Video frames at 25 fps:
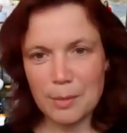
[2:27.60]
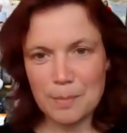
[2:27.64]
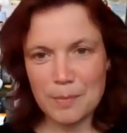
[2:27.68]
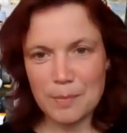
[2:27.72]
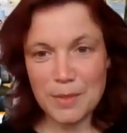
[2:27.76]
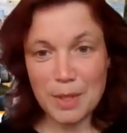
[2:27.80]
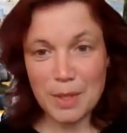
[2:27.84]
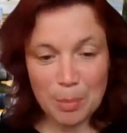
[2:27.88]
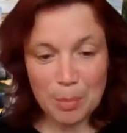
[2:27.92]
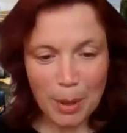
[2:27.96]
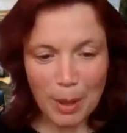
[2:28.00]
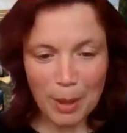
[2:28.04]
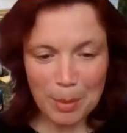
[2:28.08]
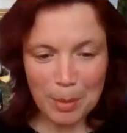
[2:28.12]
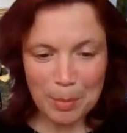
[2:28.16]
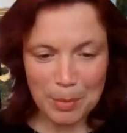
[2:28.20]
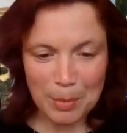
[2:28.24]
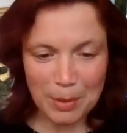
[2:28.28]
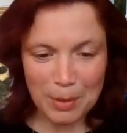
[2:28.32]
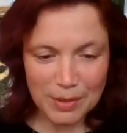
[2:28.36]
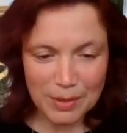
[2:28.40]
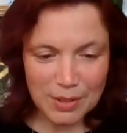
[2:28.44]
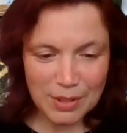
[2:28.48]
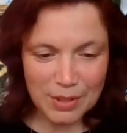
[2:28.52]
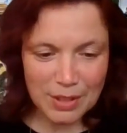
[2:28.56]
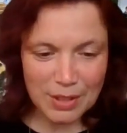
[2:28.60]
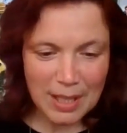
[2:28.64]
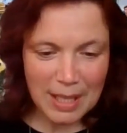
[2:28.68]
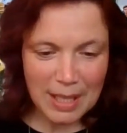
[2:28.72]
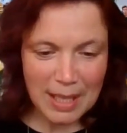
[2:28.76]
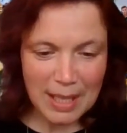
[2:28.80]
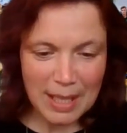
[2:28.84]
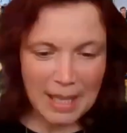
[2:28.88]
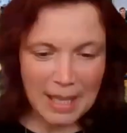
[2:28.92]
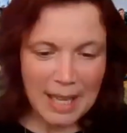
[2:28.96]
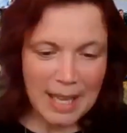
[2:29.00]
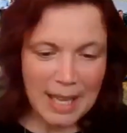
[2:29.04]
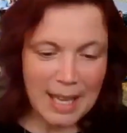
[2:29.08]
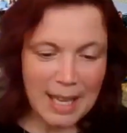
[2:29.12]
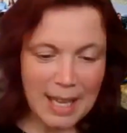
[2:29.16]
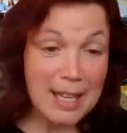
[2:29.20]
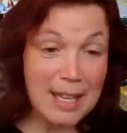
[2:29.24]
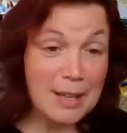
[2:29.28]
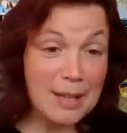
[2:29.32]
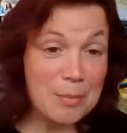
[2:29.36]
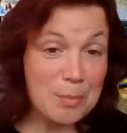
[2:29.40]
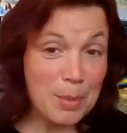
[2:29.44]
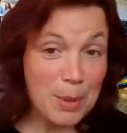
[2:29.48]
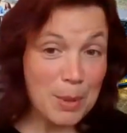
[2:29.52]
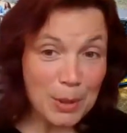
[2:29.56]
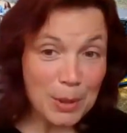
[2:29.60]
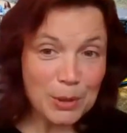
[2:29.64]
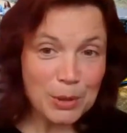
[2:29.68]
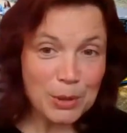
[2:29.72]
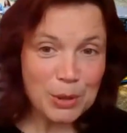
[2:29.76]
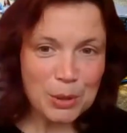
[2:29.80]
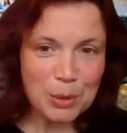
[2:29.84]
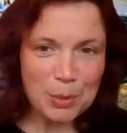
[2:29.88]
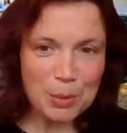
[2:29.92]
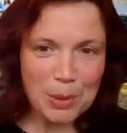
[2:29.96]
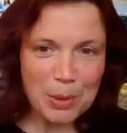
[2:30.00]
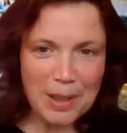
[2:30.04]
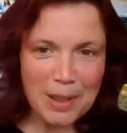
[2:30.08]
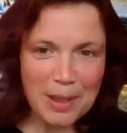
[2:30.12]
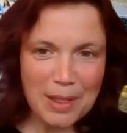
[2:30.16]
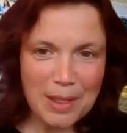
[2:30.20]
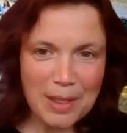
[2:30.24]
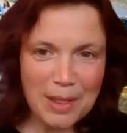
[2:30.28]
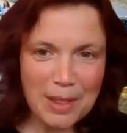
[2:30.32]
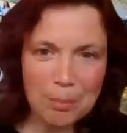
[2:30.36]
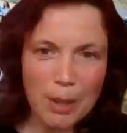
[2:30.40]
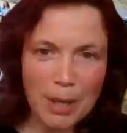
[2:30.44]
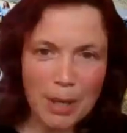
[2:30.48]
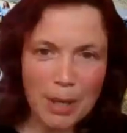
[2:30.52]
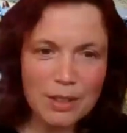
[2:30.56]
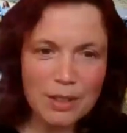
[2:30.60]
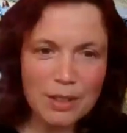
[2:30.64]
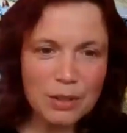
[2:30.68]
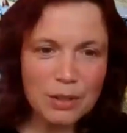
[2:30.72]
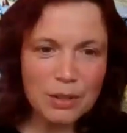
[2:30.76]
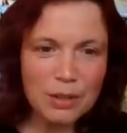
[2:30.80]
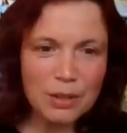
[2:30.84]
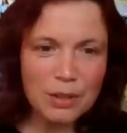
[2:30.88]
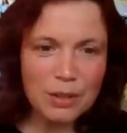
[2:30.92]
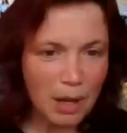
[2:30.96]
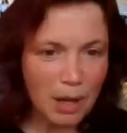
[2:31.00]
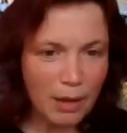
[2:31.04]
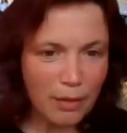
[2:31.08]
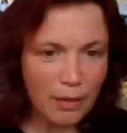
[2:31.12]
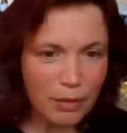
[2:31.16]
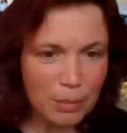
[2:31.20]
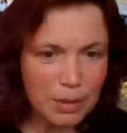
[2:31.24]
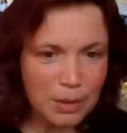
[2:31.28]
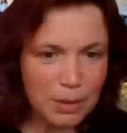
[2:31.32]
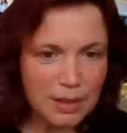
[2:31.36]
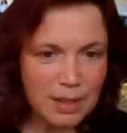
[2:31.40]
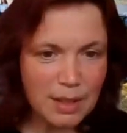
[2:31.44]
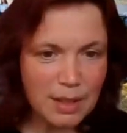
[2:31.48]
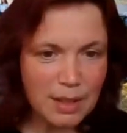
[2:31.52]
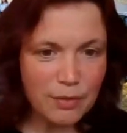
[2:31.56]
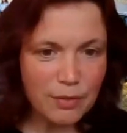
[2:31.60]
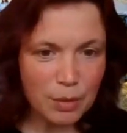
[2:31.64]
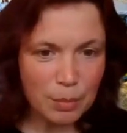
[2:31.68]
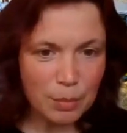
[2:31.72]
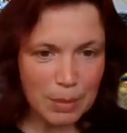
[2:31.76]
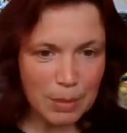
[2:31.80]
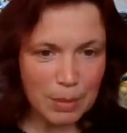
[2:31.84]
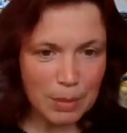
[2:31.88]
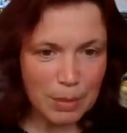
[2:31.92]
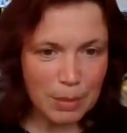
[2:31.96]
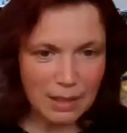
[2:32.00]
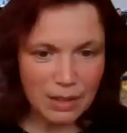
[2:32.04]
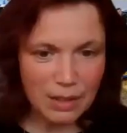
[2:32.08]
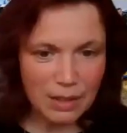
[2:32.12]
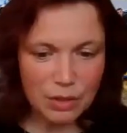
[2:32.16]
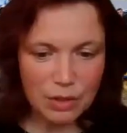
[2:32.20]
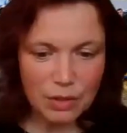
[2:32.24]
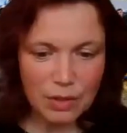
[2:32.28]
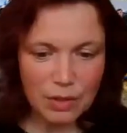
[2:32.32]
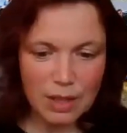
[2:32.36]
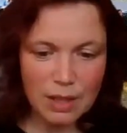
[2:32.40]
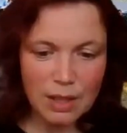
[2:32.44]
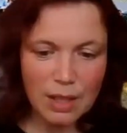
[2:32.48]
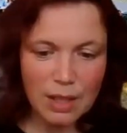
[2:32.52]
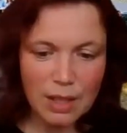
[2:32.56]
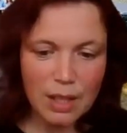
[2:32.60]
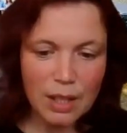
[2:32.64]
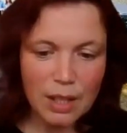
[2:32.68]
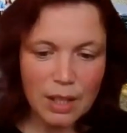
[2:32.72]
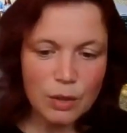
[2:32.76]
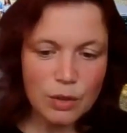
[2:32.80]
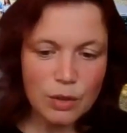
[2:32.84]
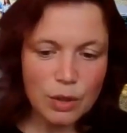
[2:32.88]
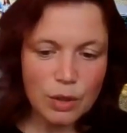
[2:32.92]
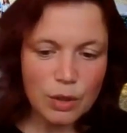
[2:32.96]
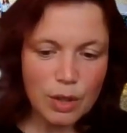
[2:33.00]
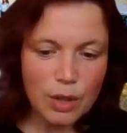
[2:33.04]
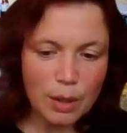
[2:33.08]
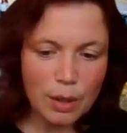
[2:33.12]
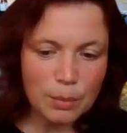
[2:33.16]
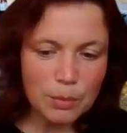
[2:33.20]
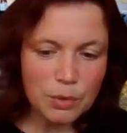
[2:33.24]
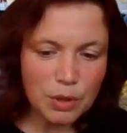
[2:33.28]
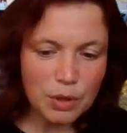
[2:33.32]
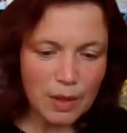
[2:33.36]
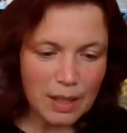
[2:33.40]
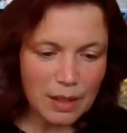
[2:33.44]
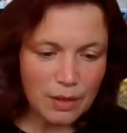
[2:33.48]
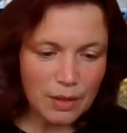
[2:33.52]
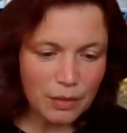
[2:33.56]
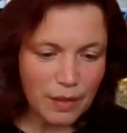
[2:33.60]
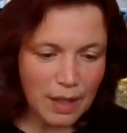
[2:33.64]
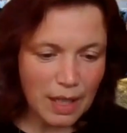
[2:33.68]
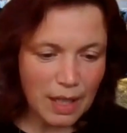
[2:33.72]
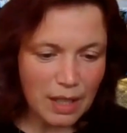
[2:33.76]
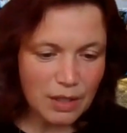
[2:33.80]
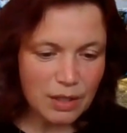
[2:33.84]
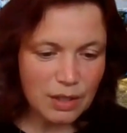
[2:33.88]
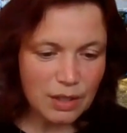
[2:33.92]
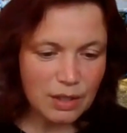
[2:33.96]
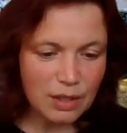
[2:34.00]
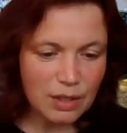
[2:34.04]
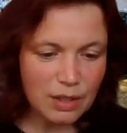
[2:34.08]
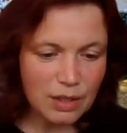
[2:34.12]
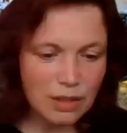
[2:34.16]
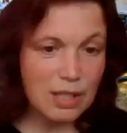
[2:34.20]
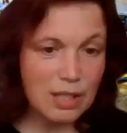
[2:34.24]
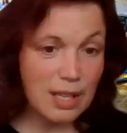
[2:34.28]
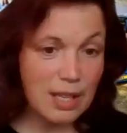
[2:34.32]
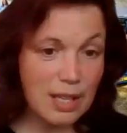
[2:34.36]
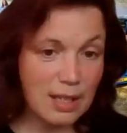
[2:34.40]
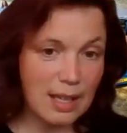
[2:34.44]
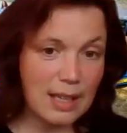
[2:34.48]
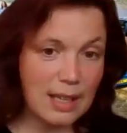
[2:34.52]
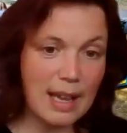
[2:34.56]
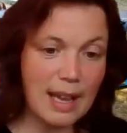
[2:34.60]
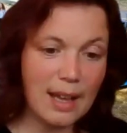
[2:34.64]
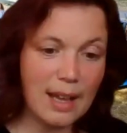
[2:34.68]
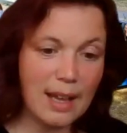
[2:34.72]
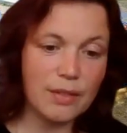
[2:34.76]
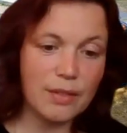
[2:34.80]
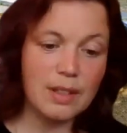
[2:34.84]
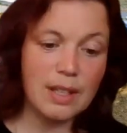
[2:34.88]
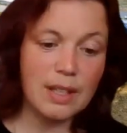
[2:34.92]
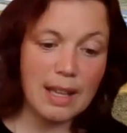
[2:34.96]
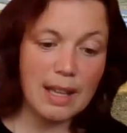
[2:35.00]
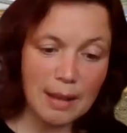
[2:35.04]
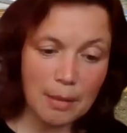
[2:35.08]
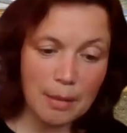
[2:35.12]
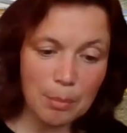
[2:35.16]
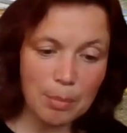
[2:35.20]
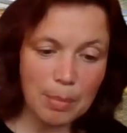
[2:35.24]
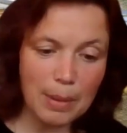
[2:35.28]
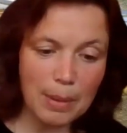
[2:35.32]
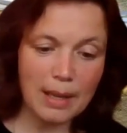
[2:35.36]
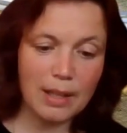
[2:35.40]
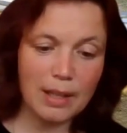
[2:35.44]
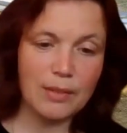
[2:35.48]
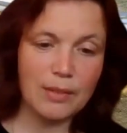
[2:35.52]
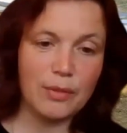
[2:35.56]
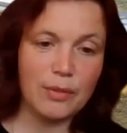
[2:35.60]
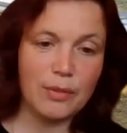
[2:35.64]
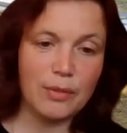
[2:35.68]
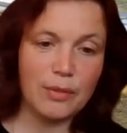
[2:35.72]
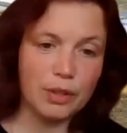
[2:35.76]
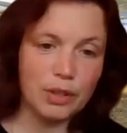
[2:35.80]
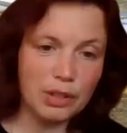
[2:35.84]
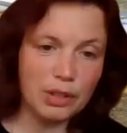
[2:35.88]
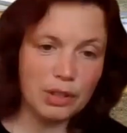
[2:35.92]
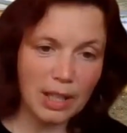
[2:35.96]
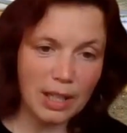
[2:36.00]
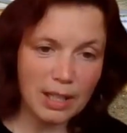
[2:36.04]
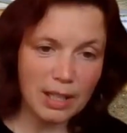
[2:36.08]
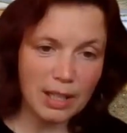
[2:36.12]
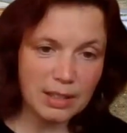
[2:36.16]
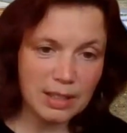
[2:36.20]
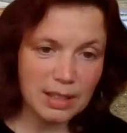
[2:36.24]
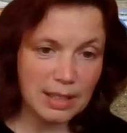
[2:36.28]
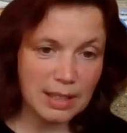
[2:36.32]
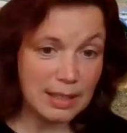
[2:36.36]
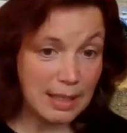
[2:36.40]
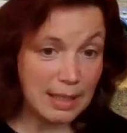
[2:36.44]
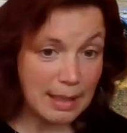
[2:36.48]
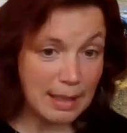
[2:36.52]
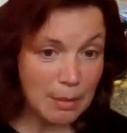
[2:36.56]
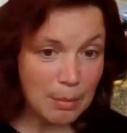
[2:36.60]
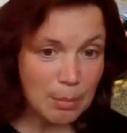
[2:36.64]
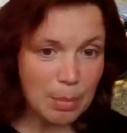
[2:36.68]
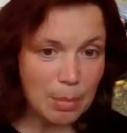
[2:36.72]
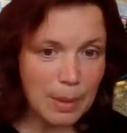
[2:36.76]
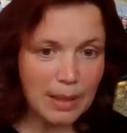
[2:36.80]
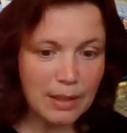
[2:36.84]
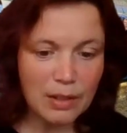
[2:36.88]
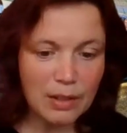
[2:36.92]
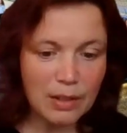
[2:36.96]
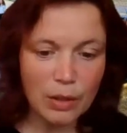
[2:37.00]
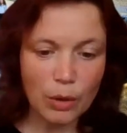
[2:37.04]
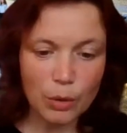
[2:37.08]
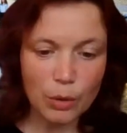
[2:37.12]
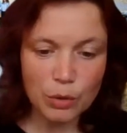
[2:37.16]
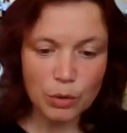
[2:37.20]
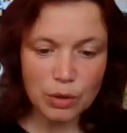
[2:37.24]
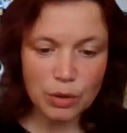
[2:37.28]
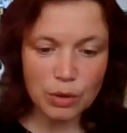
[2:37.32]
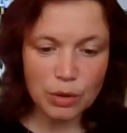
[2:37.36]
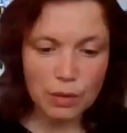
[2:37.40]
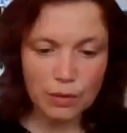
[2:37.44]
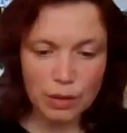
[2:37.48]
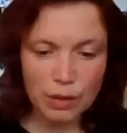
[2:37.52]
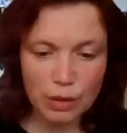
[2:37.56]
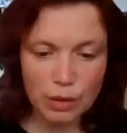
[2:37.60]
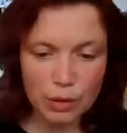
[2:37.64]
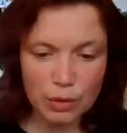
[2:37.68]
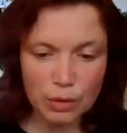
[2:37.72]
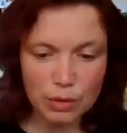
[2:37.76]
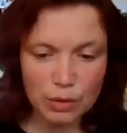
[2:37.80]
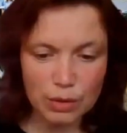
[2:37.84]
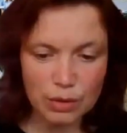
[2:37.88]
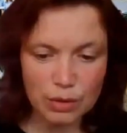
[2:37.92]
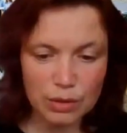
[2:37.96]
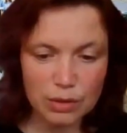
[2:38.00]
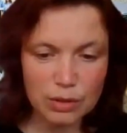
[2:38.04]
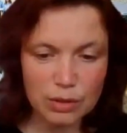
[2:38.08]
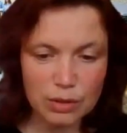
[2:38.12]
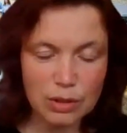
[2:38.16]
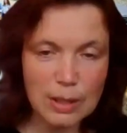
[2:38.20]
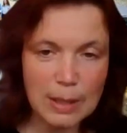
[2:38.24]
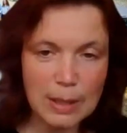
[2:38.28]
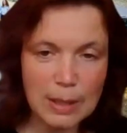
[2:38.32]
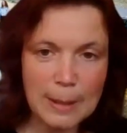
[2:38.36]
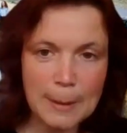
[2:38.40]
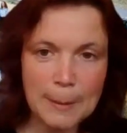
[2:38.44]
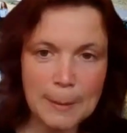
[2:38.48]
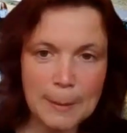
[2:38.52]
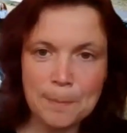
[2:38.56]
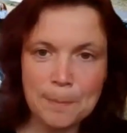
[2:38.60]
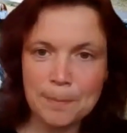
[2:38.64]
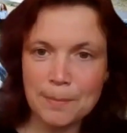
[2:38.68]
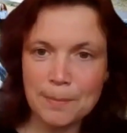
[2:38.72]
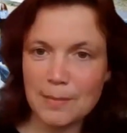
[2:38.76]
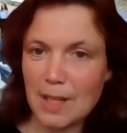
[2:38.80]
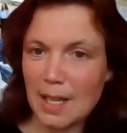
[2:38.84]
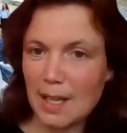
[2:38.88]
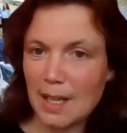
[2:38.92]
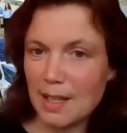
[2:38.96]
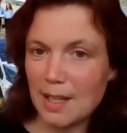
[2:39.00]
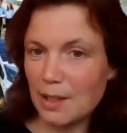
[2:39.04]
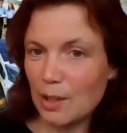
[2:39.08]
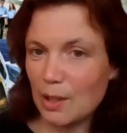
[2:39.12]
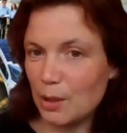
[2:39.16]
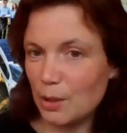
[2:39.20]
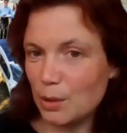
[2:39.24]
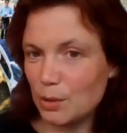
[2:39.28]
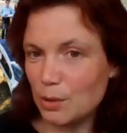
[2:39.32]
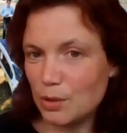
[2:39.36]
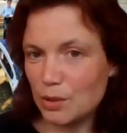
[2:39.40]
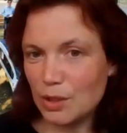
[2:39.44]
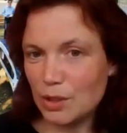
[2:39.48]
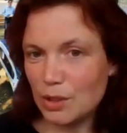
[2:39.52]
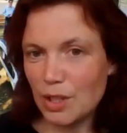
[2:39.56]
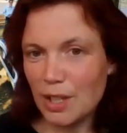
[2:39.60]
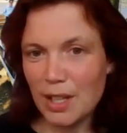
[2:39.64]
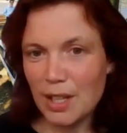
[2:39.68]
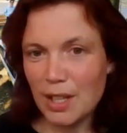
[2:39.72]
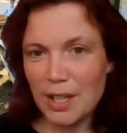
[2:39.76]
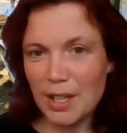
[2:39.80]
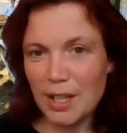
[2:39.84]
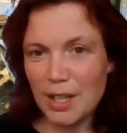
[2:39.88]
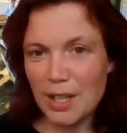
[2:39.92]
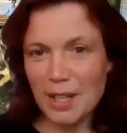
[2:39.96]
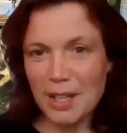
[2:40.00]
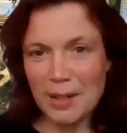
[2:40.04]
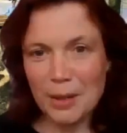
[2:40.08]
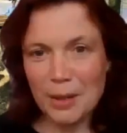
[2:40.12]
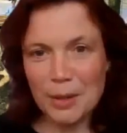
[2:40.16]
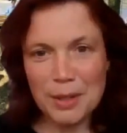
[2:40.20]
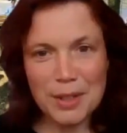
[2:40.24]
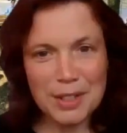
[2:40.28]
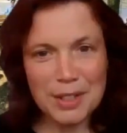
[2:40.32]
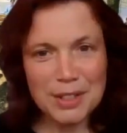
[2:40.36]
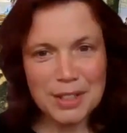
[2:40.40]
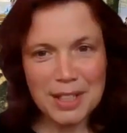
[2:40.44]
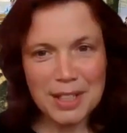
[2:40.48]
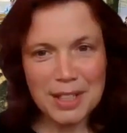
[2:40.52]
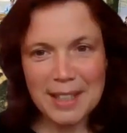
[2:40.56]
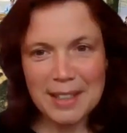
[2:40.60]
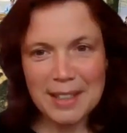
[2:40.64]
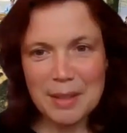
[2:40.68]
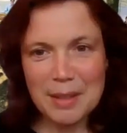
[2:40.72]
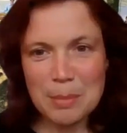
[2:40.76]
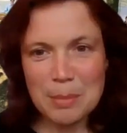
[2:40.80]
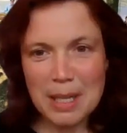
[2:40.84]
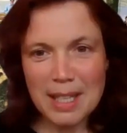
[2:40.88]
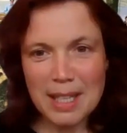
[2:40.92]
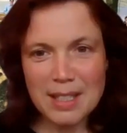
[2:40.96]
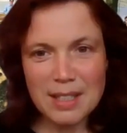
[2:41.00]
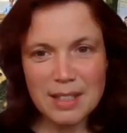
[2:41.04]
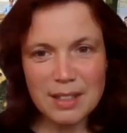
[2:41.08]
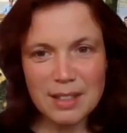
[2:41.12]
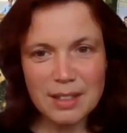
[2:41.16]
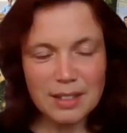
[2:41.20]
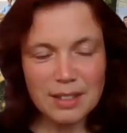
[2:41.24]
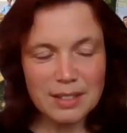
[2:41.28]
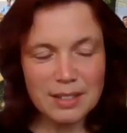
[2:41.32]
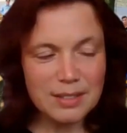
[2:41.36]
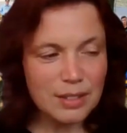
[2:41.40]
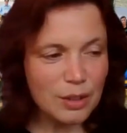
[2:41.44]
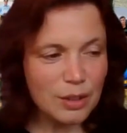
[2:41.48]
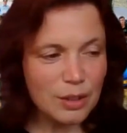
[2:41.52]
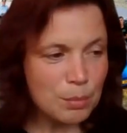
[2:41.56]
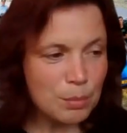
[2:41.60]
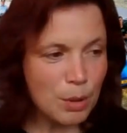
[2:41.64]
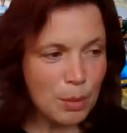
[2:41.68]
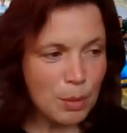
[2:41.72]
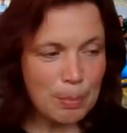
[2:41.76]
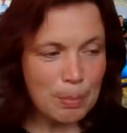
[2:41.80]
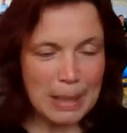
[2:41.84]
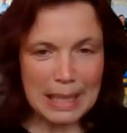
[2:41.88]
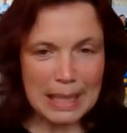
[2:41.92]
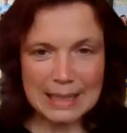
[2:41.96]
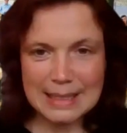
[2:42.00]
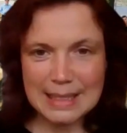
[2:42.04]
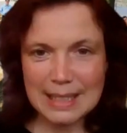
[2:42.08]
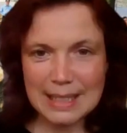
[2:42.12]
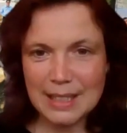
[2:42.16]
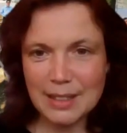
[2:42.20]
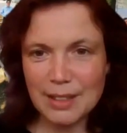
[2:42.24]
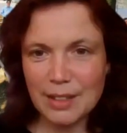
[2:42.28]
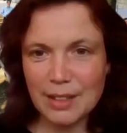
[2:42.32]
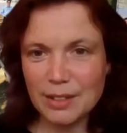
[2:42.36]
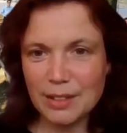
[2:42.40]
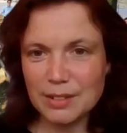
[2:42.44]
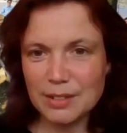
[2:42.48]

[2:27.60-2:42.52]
departments, but also with partners from government and from industry to come to innovations that can have an impact for society and impact also for users. That includes all the things you can imagine on mobility,